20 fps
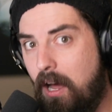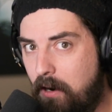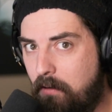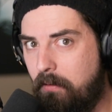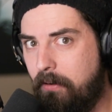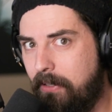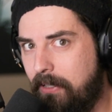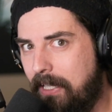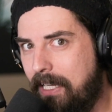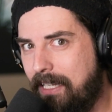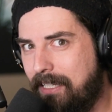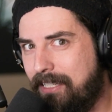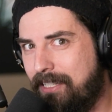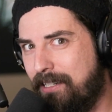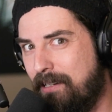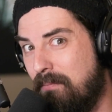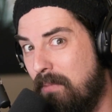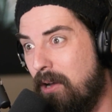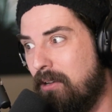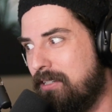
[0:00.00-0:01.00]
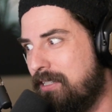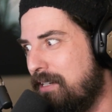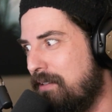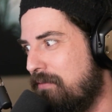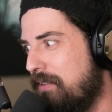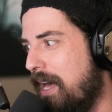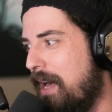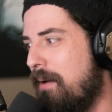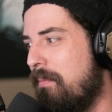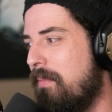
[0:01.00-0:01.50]
unreleased, most
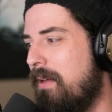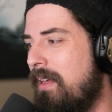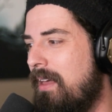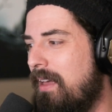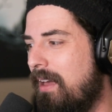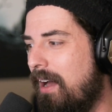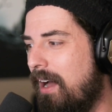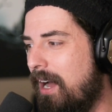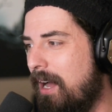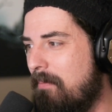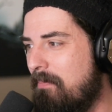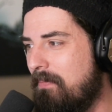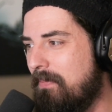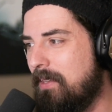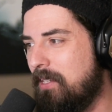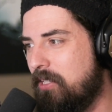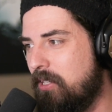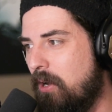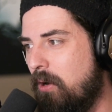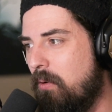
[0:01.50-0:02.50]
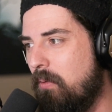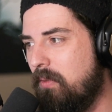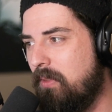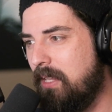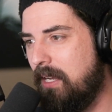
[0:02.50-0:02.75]
of them. Um, so